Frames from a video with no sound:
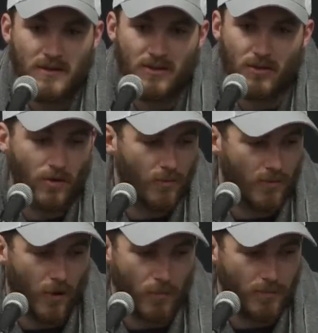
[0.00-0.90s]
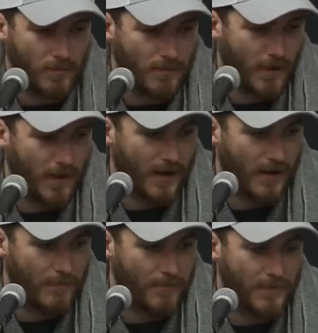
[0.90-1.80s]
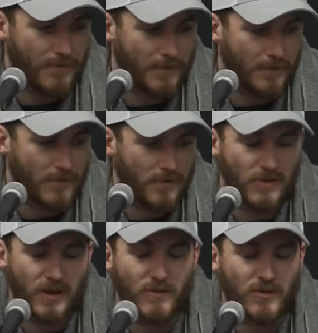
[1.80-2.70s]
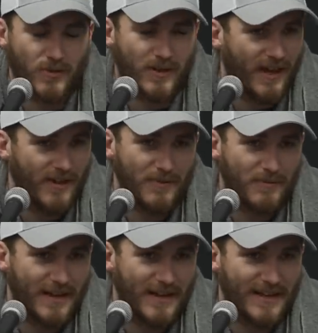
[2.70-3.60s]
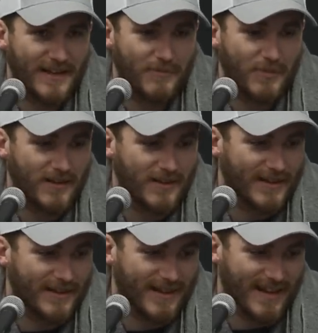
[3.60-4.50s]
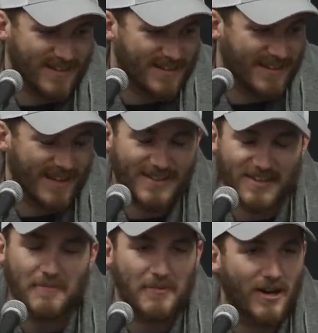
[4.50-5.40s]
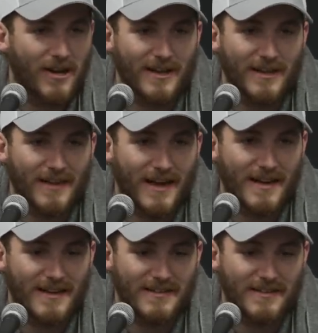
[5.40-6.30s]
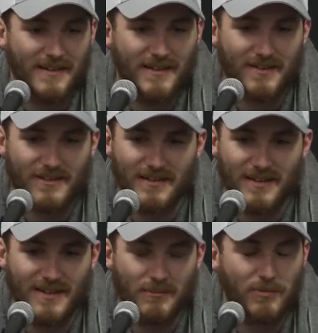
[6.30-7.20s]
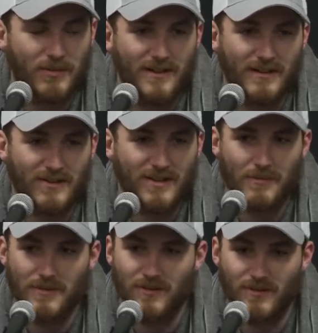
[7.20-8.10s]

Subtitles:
you know, hope Slavin's okay, like Benny hit, but like that's the type of hockey that is needed to be played at this time of year.